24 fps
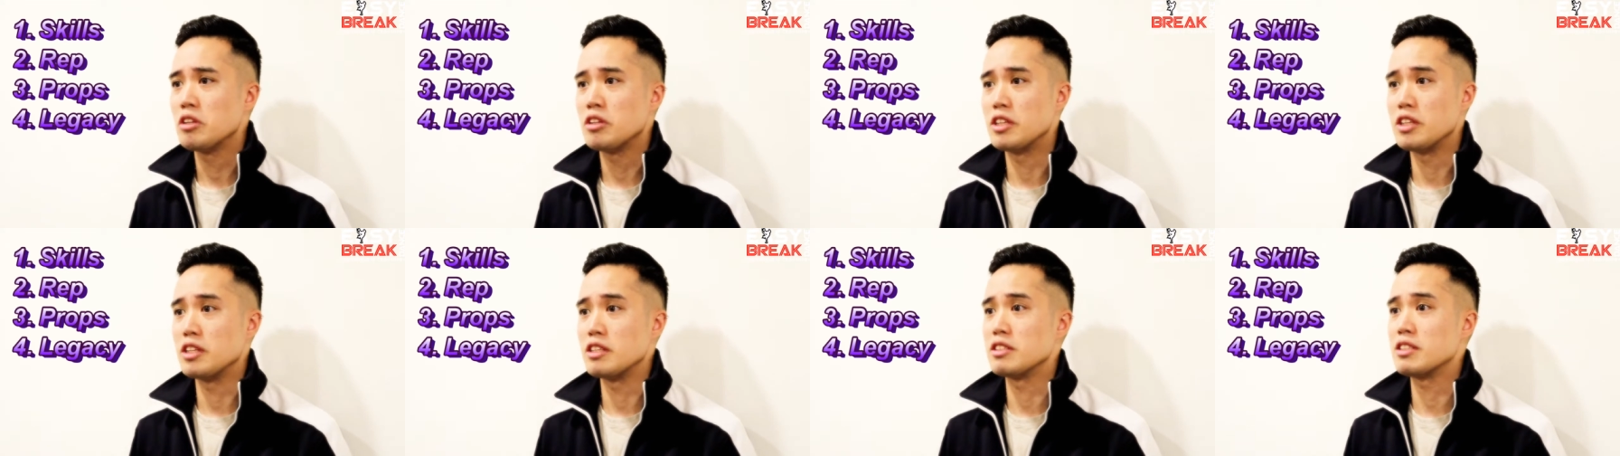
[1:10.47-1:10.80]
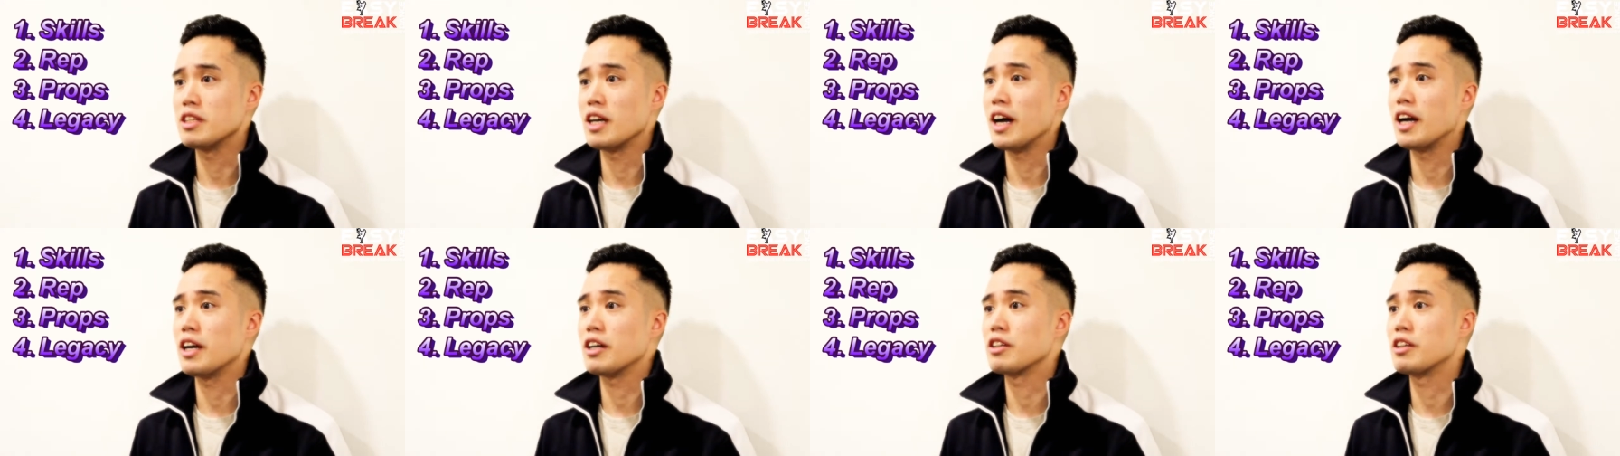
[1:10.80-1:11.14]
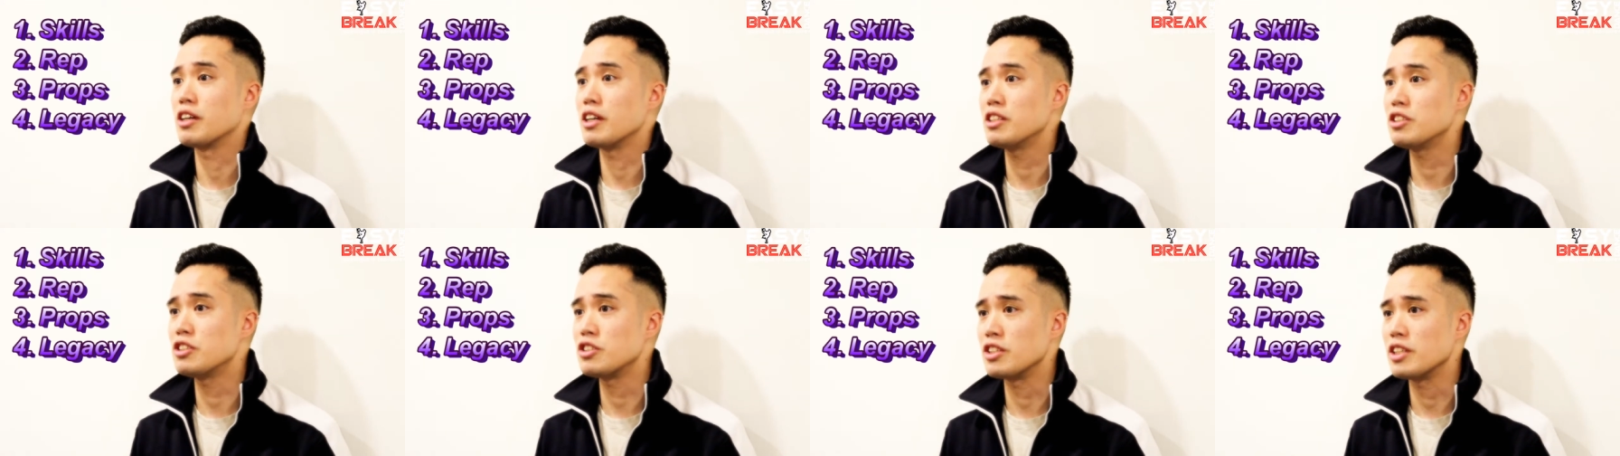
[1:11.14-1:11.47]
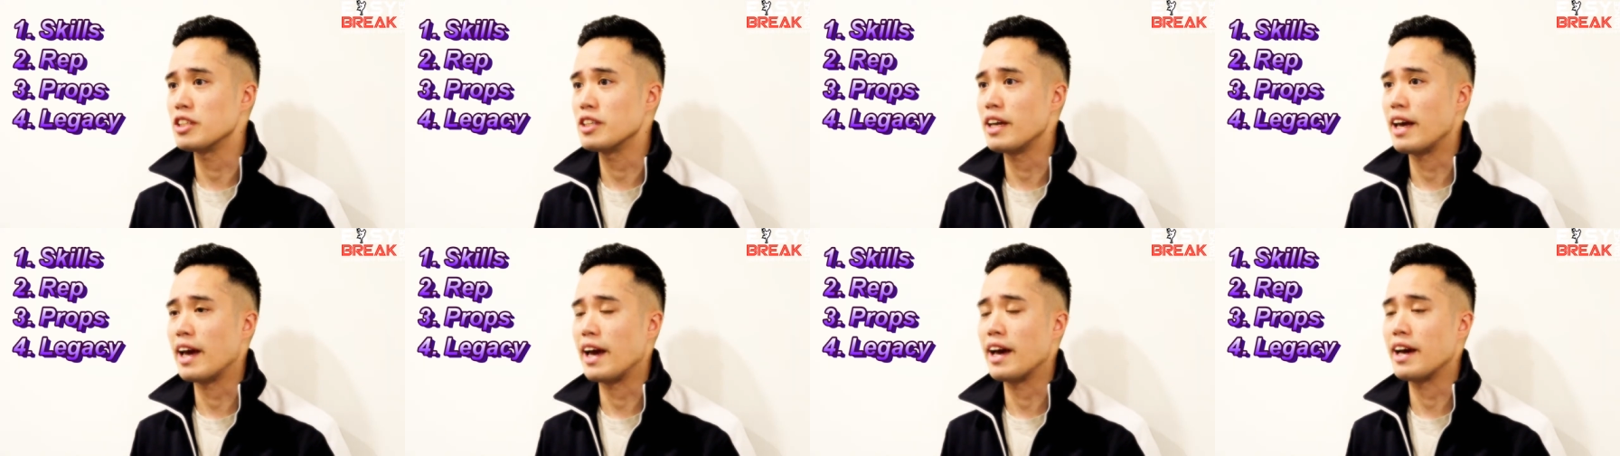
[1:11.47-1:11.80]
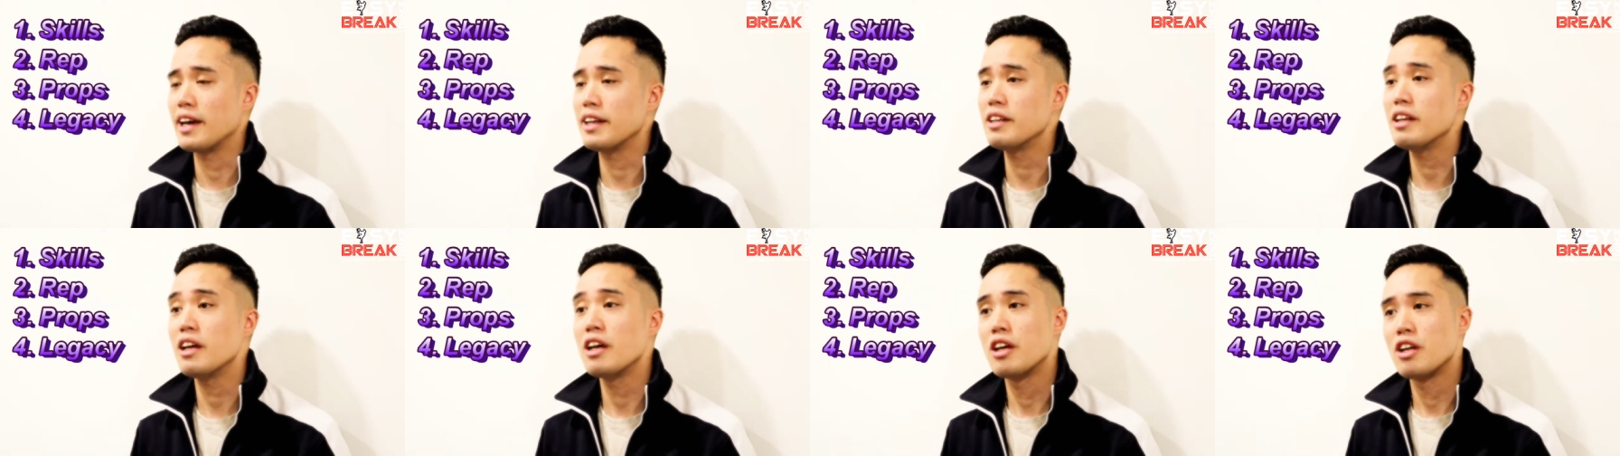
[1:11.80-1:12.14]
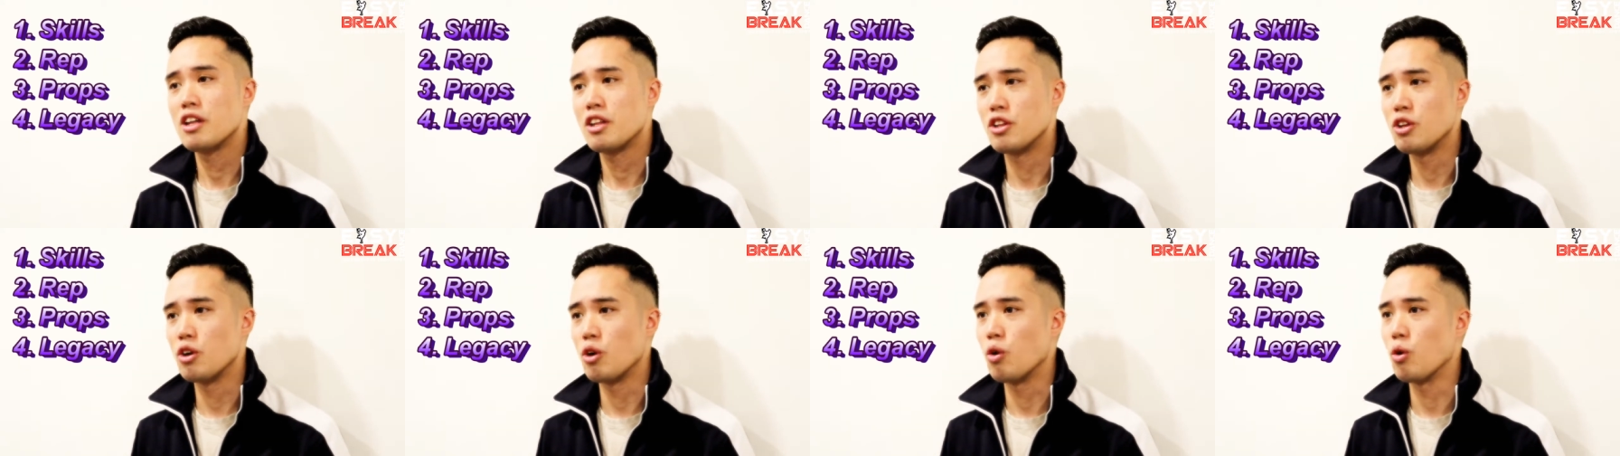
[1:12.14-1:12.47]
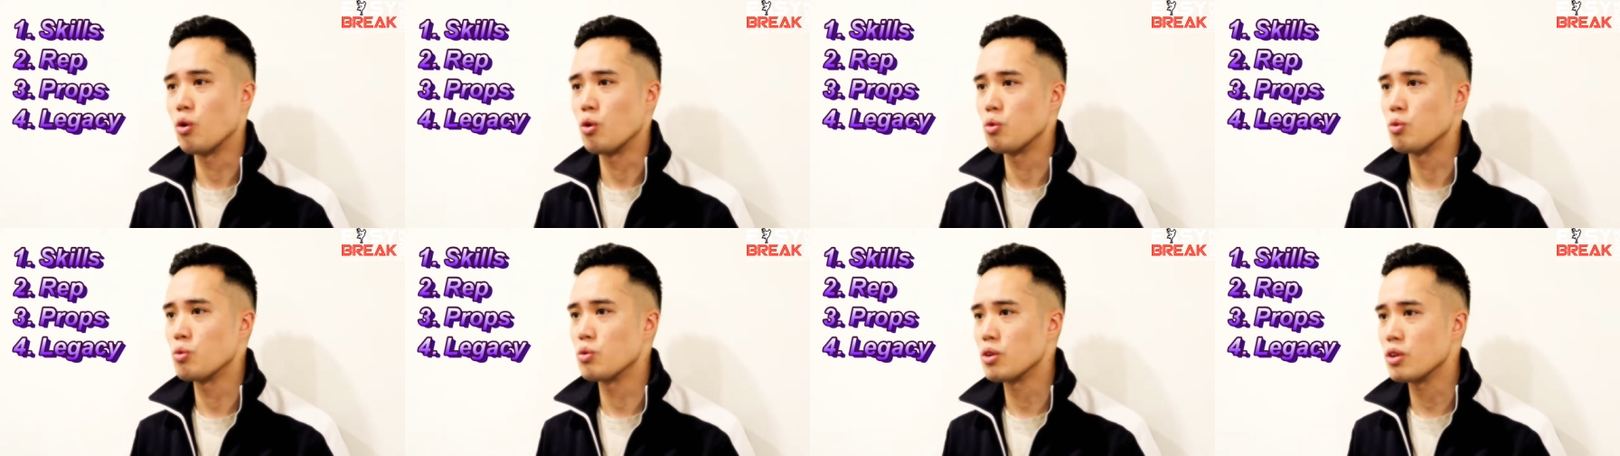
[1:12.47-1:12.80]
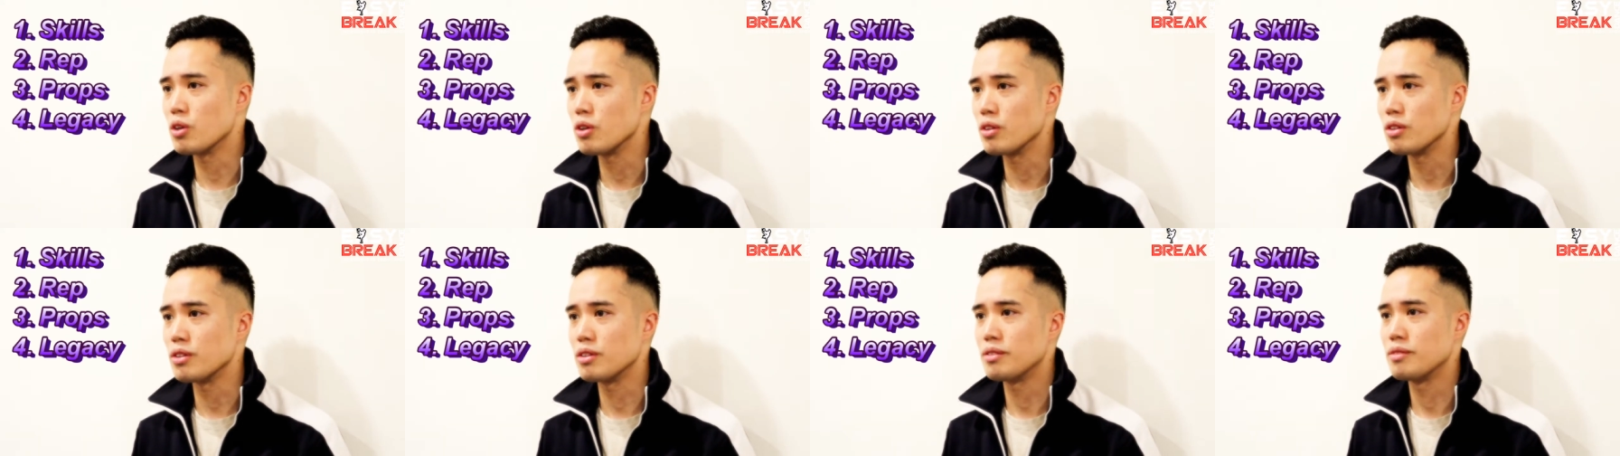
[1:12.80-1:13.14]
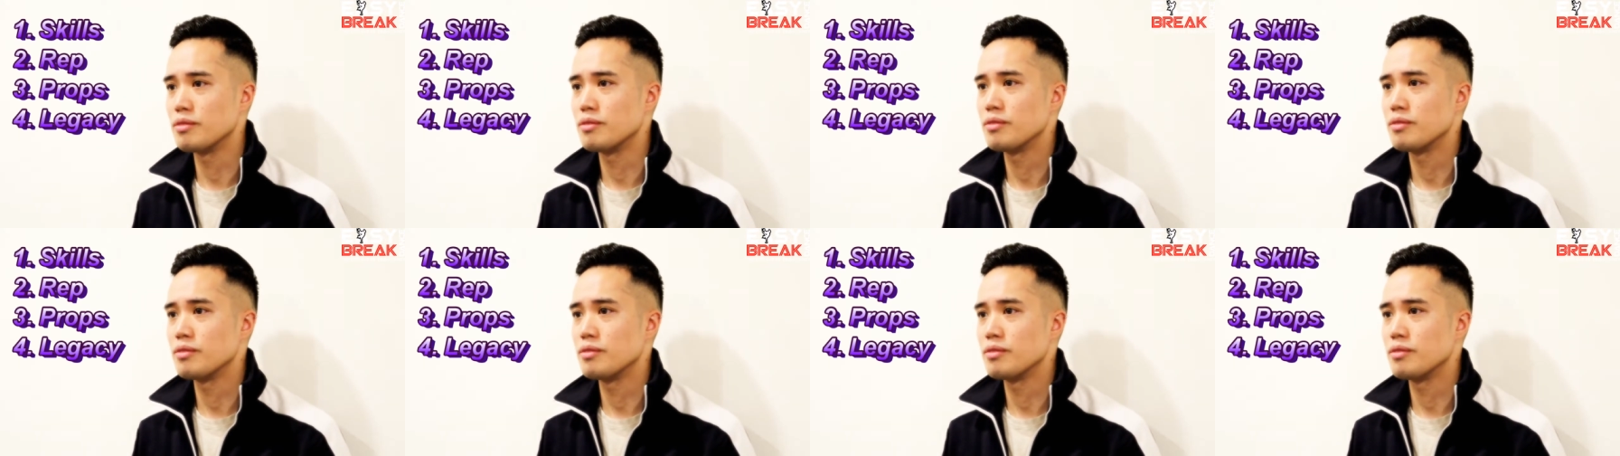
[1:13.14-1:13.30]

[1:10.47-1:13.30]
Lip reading: the entire country, and the whole world.